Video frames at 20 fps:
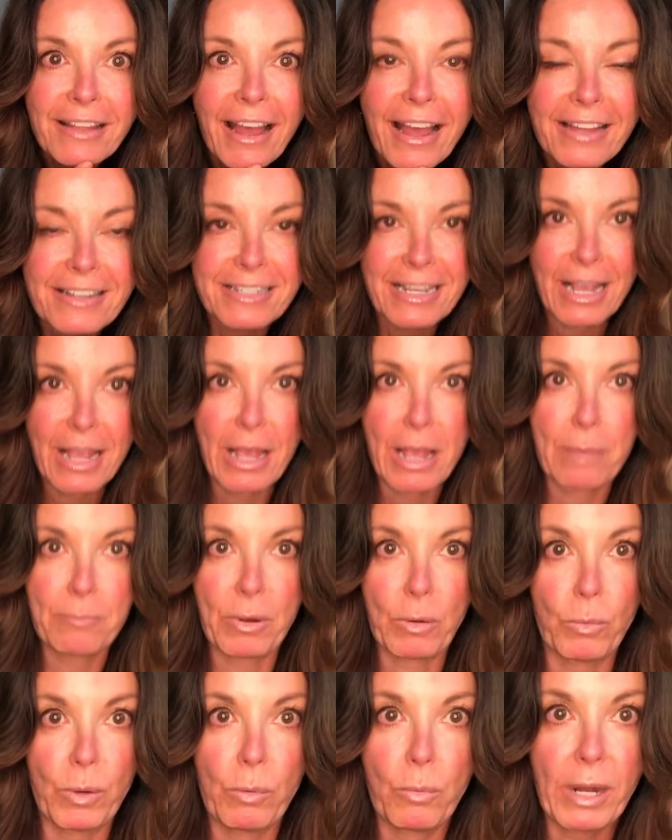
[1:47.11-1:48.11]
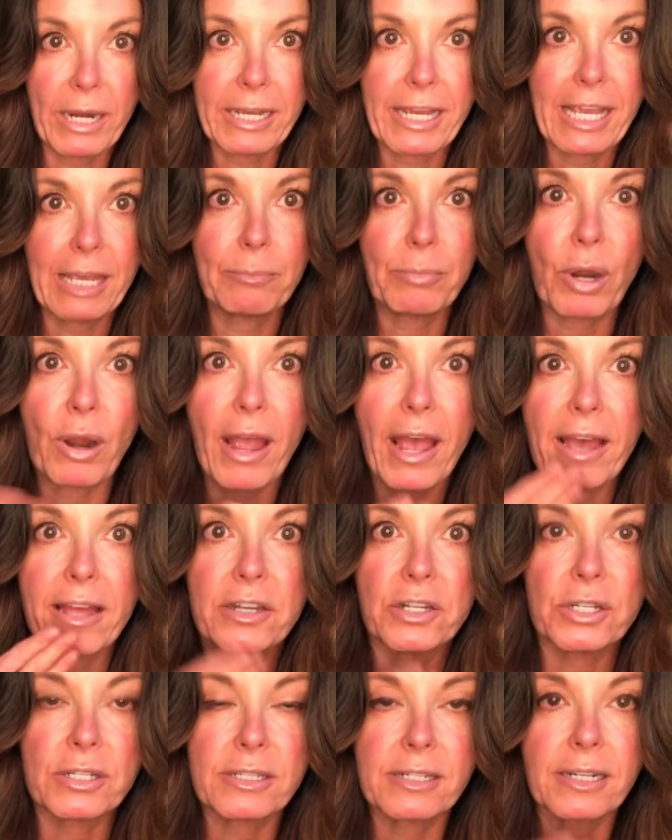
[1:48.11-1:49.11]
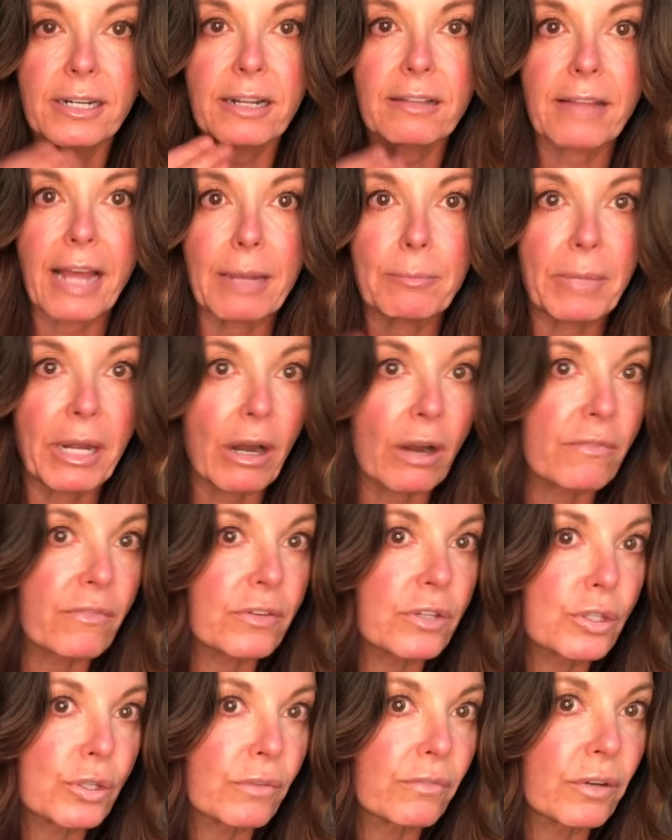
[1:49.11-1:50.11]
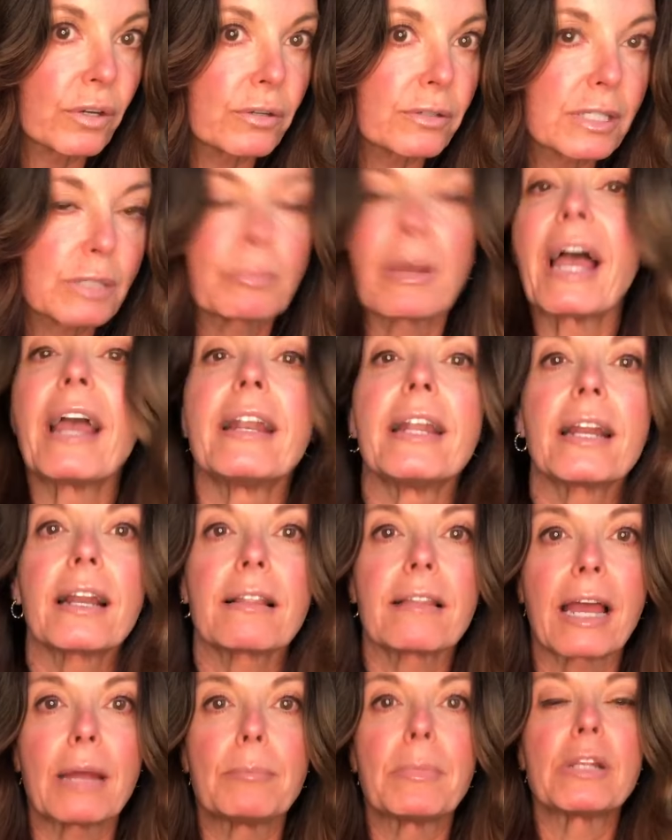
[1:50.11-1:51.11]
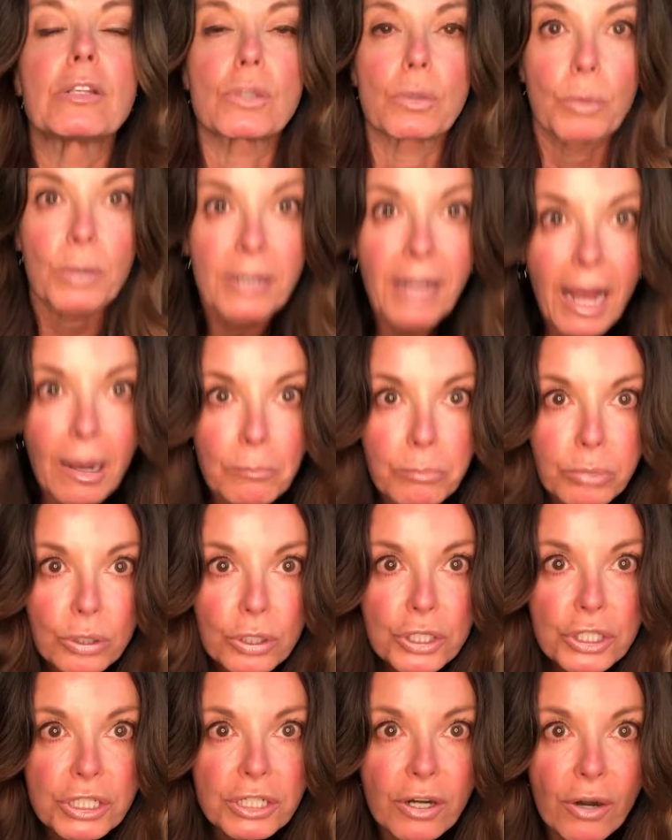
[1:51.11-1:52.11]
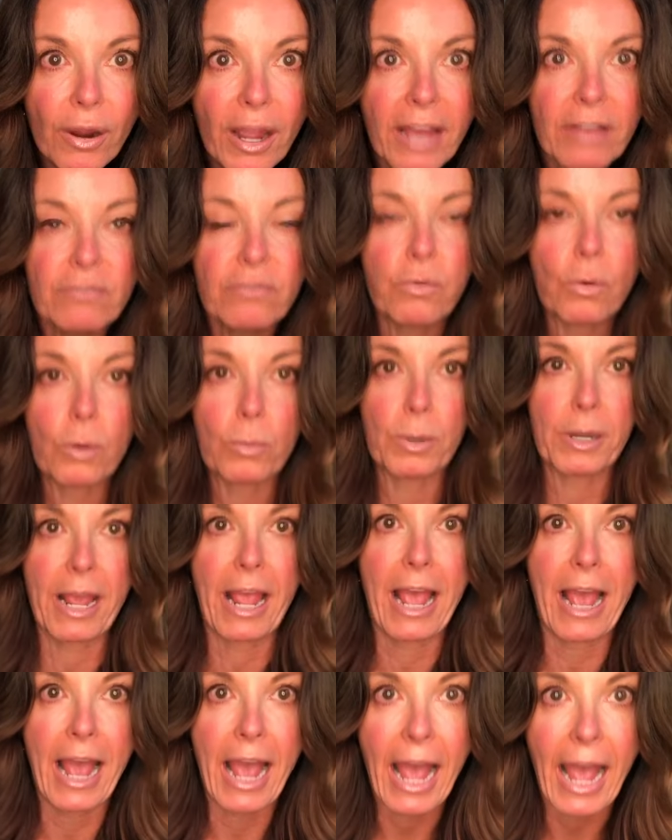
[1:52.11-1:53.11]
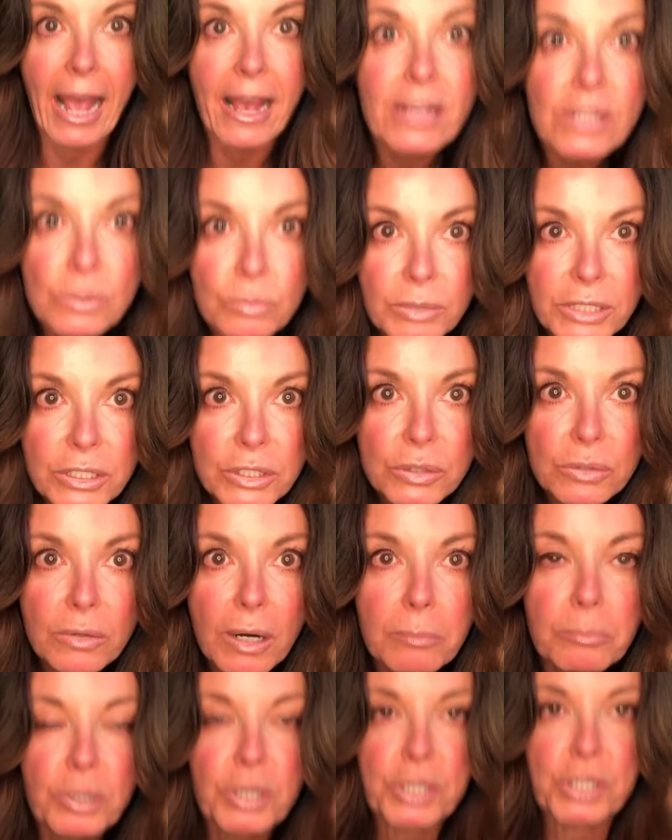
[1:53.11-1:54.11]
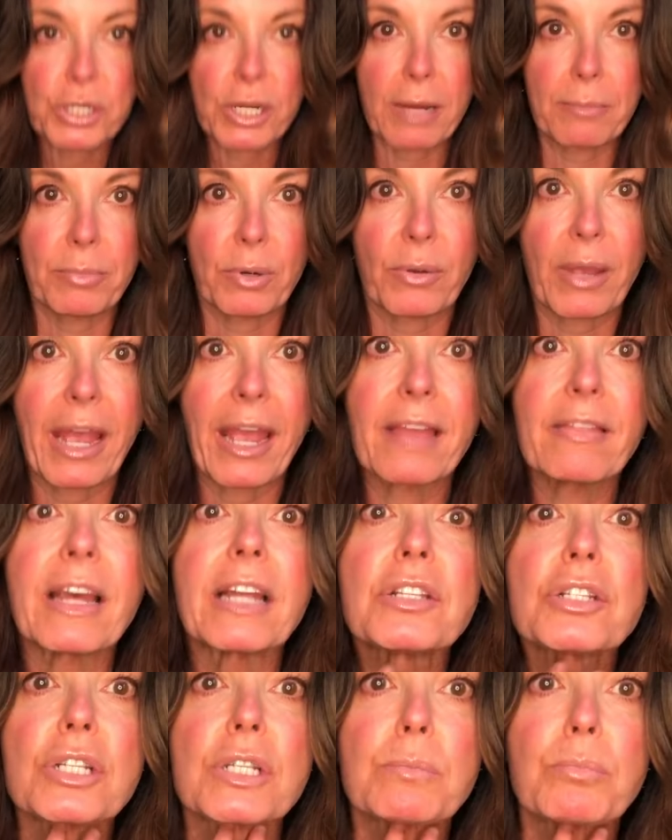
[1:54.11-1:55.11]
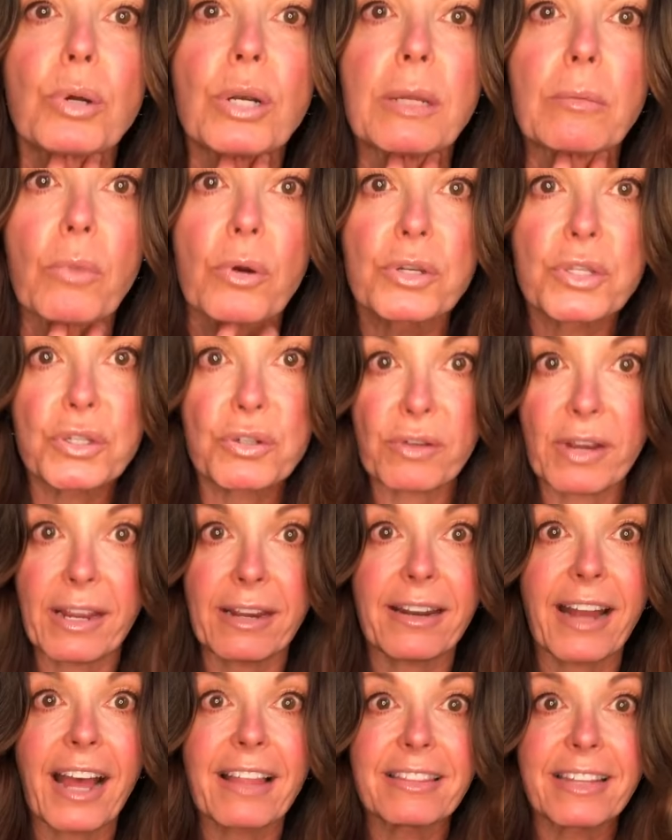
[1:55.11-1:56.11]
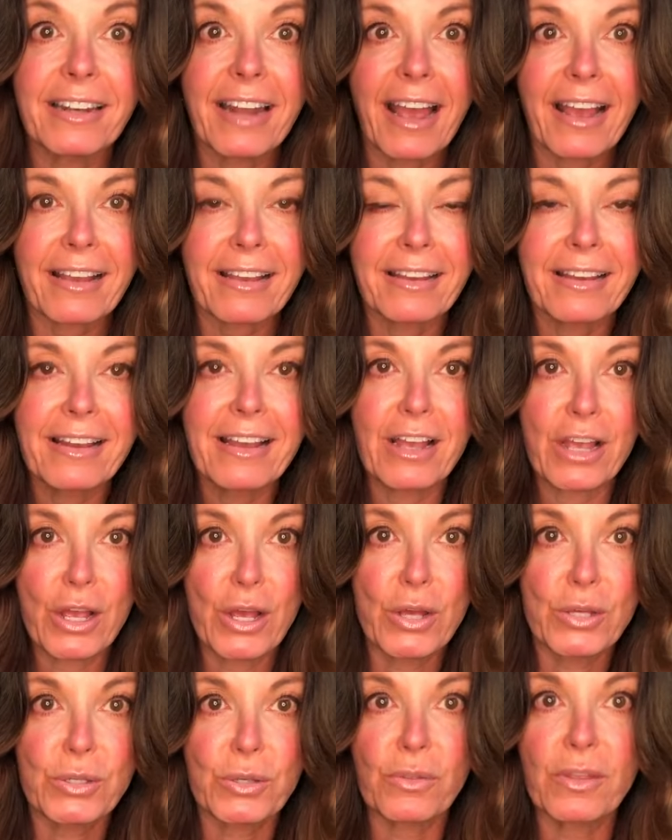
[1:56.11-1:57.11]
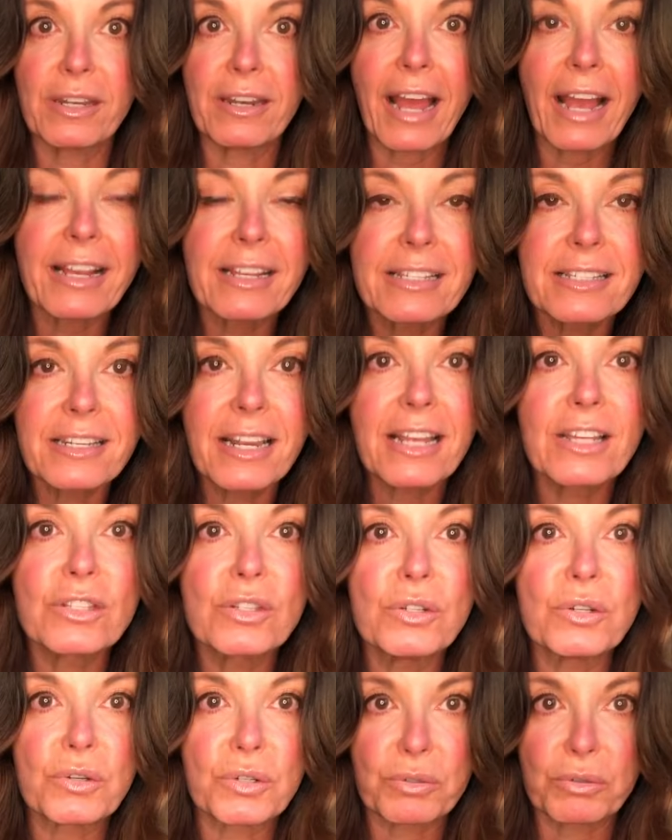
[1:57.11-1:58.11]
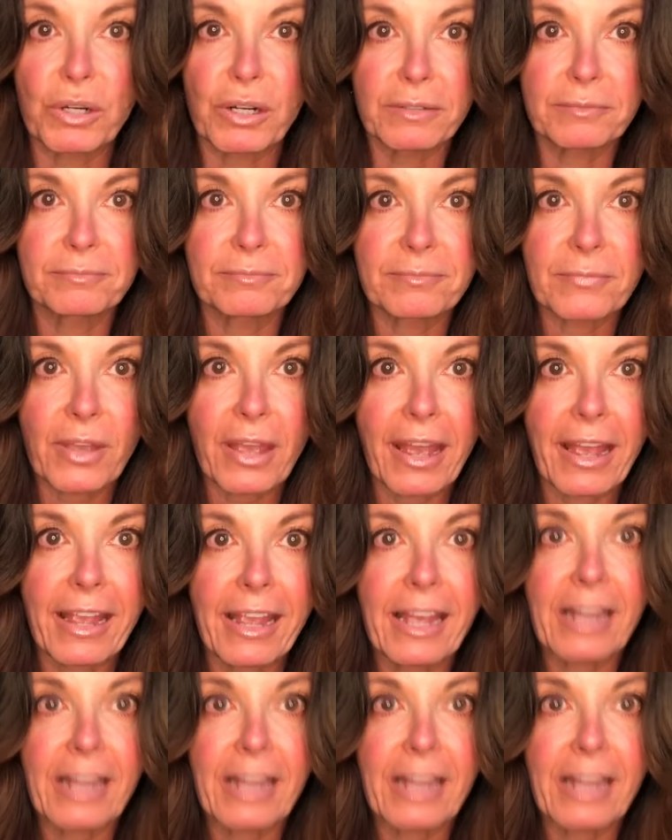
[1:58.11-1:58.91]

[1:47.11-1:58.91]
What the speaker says: that. But we want to keep our head just in alignment, our cervical spine in alignment, so we're not pushing our head forward as we do a push-up, okay? That's just putting more strain on the neck. So the neck stays neutral, okay?